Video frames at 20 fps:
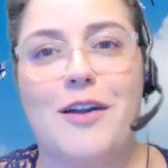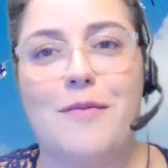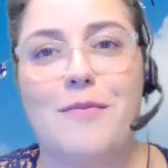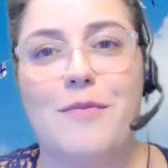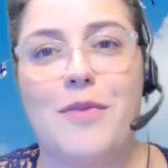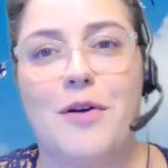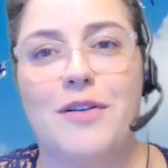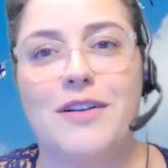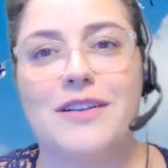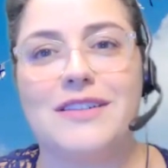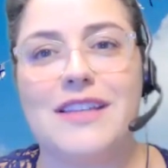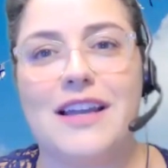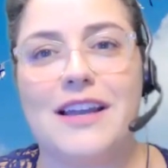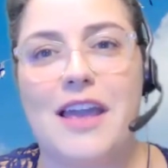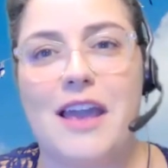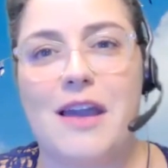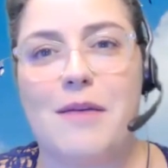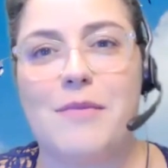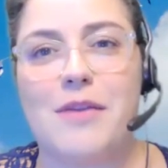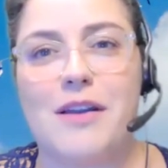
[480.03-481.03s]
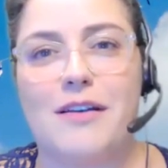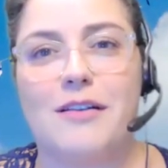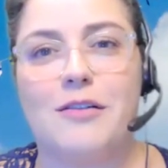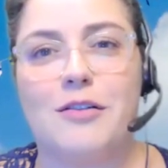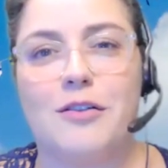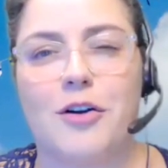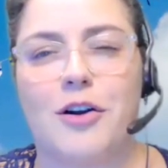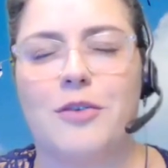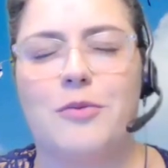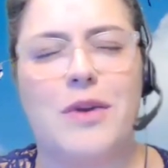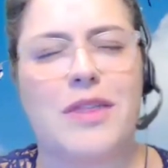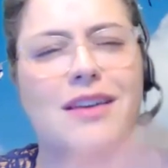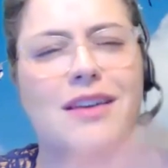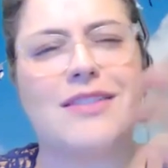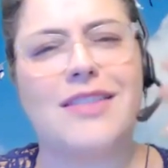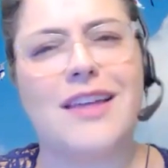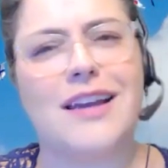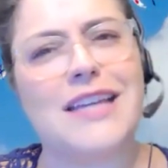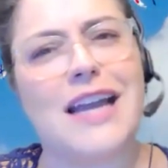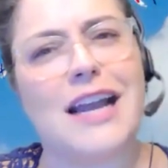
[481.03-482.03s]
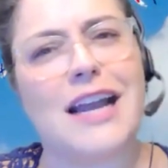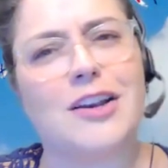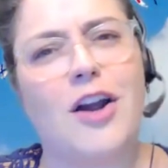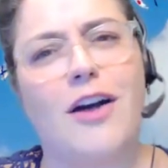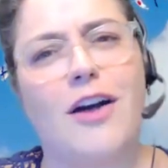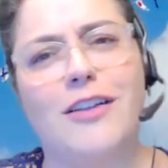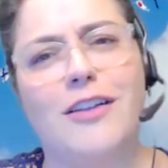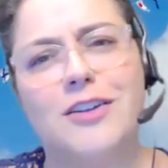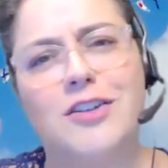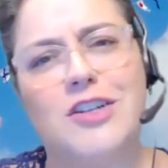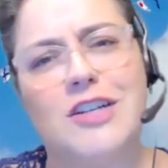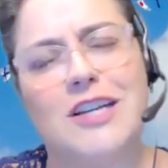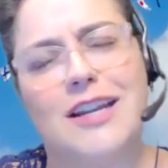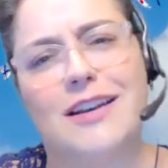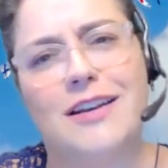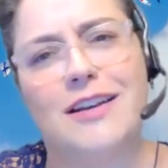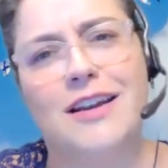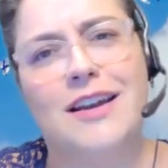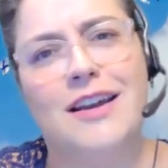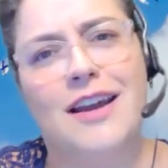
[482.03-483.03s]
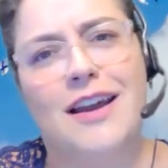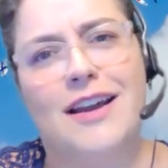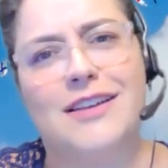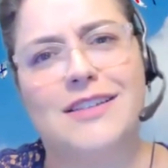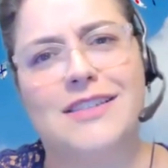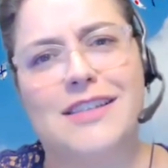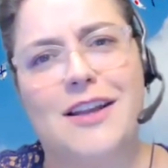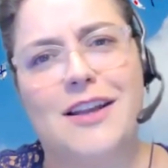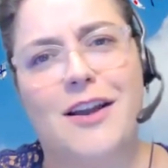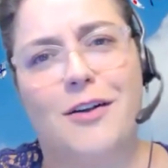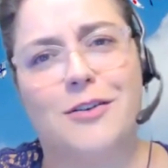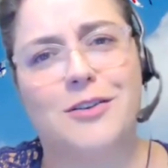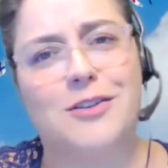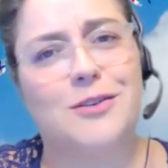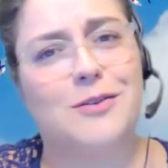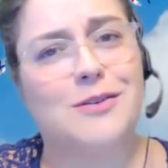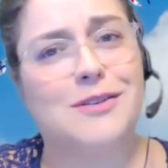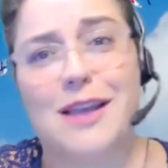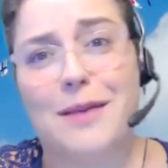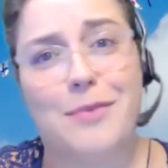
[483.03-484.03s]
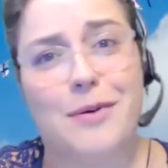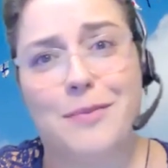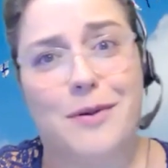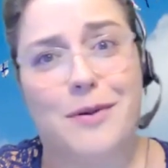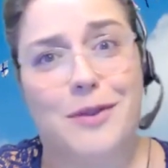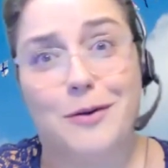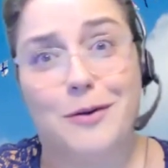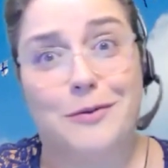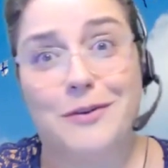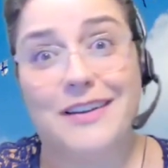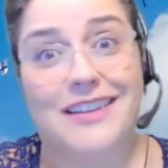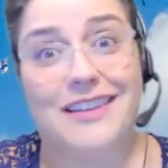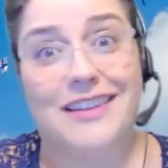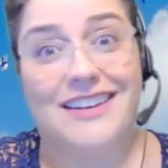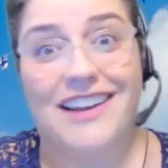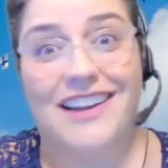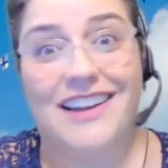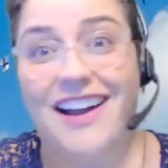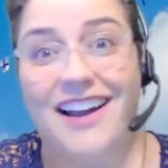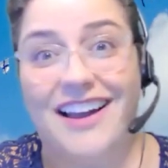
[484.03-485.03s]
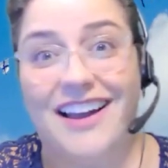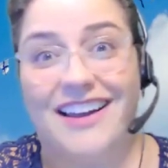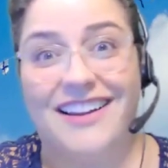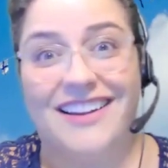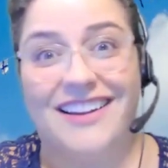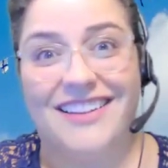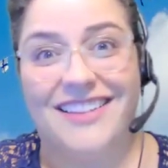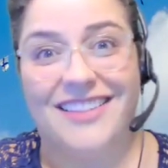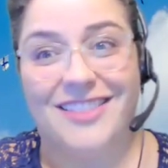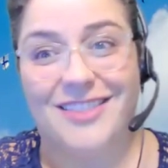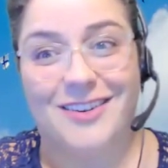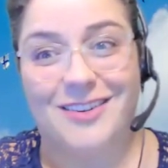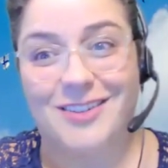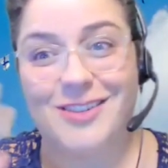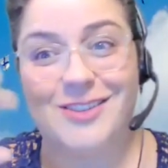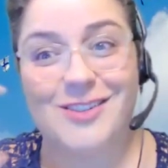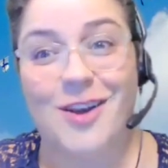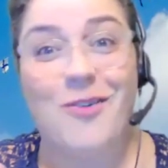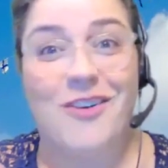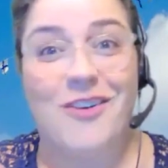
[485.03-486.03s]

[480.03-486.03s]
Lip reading: components that can be learned. We think that technology and SEL are so separate, but they're really not. They're so